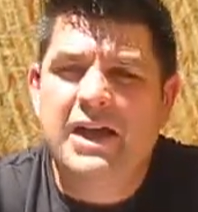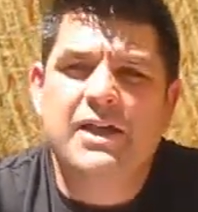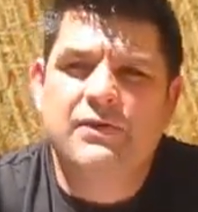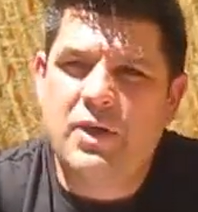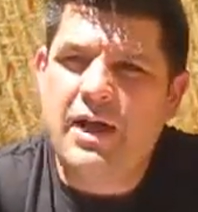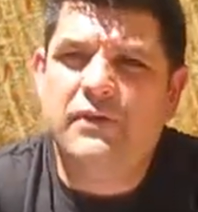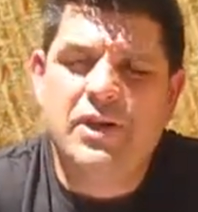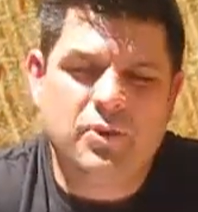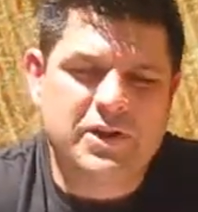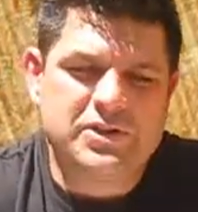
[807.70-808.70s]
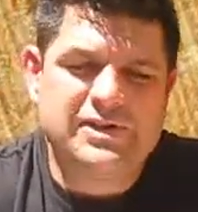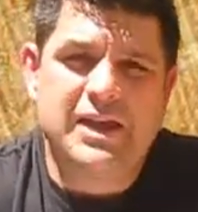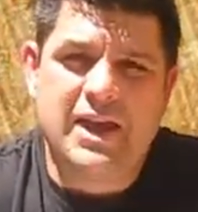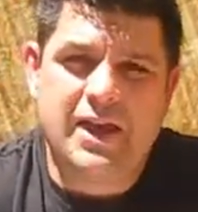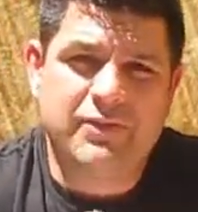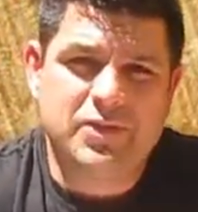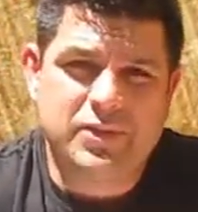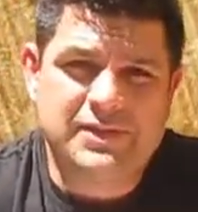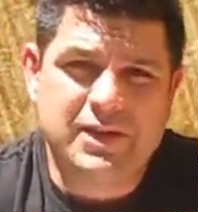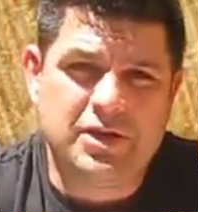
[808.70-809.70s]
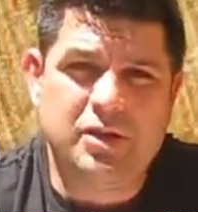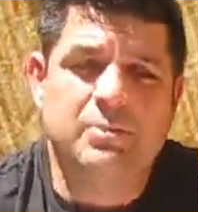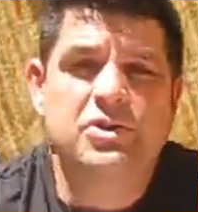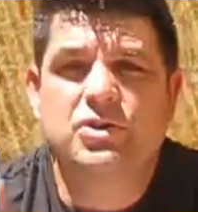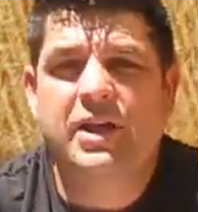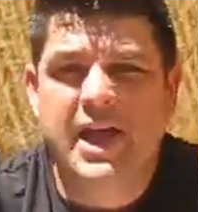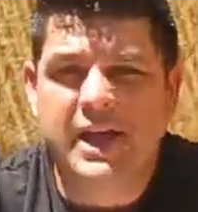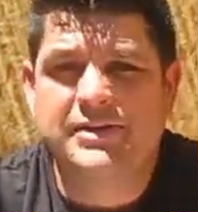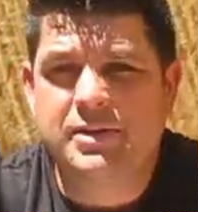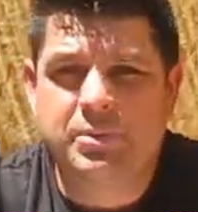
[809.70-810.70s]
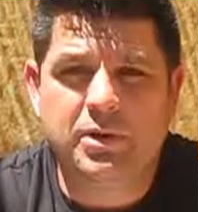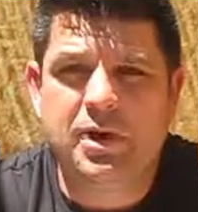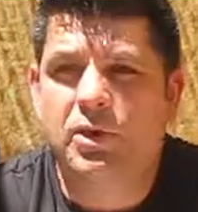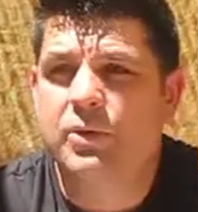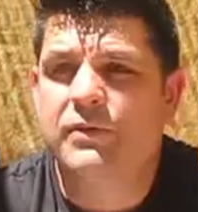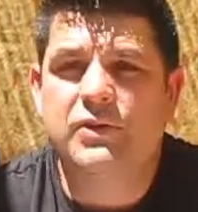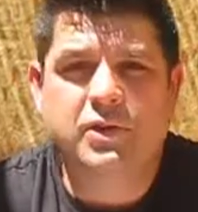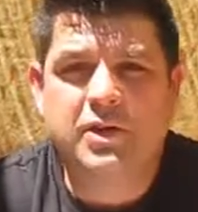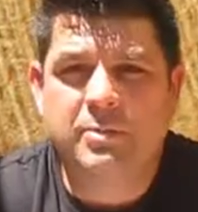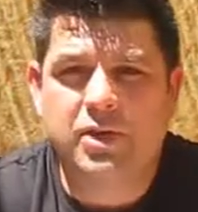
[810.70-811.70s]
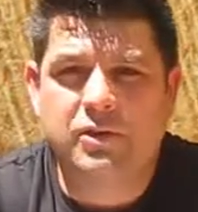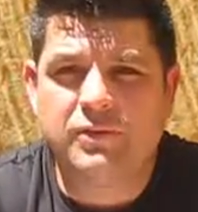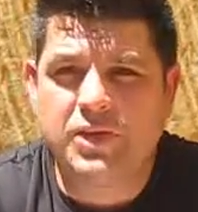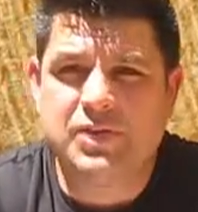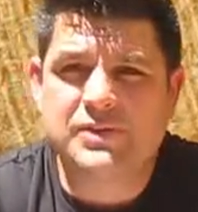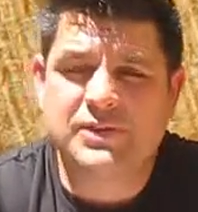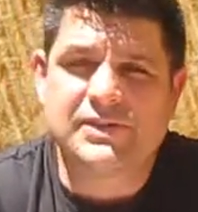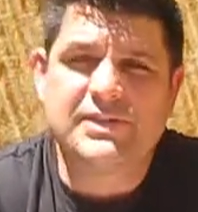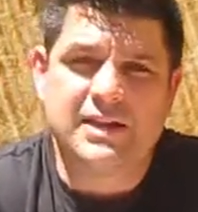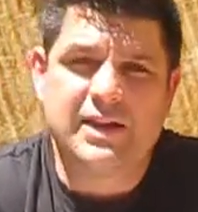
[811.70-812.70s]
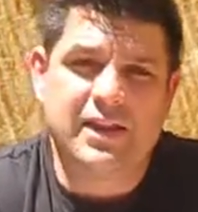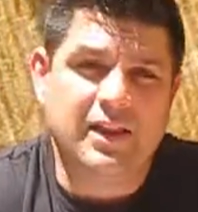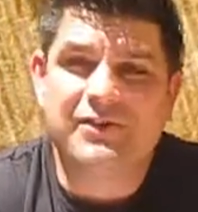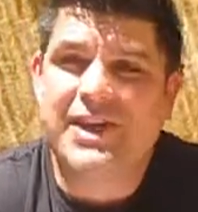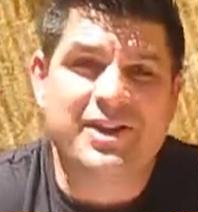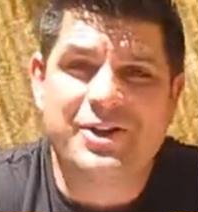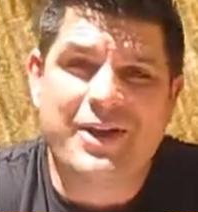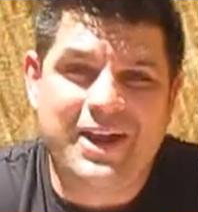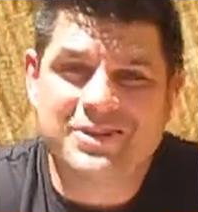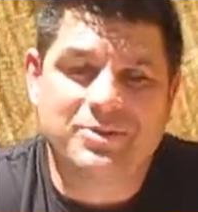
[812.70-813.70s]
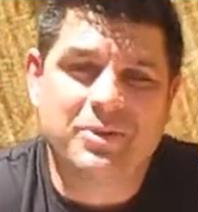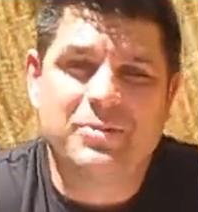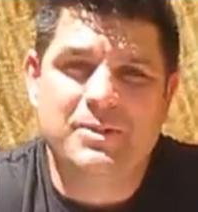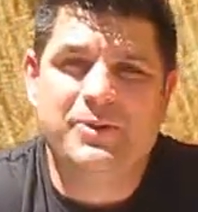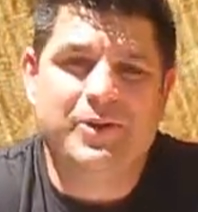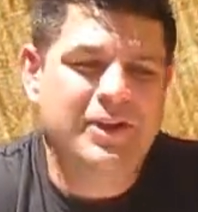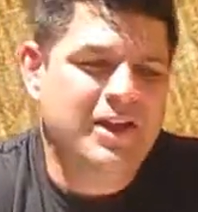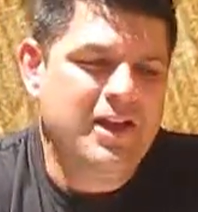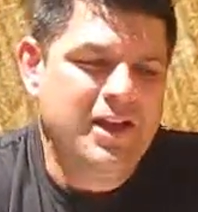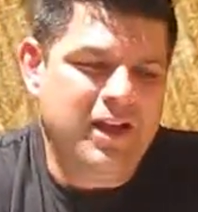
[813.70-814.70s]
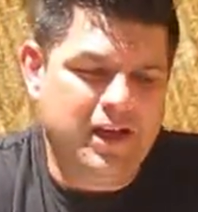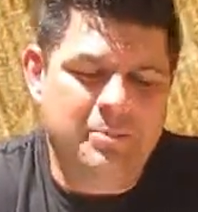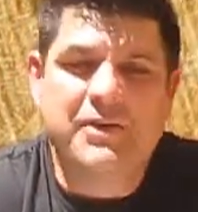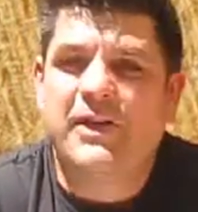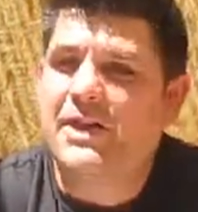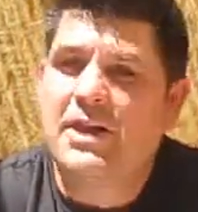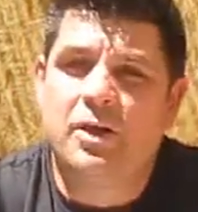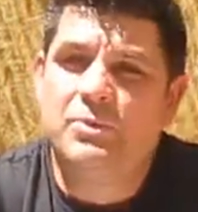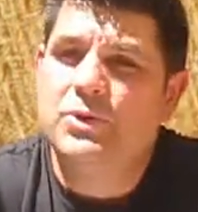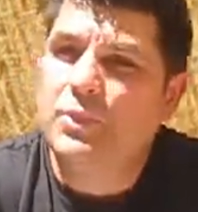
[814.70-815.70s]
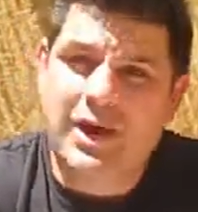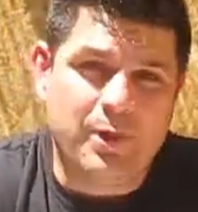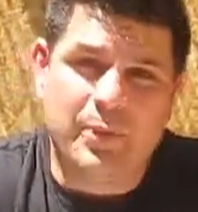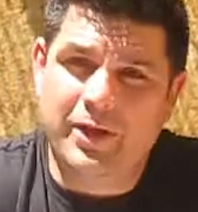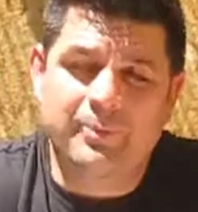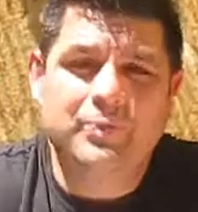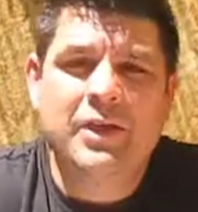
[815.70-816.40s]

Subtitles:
If you have any questions that I haven't addressed on here, be sure to ask them below. If you look at my other videos, you'll see that I love that interaction with people. If I can help you, I will.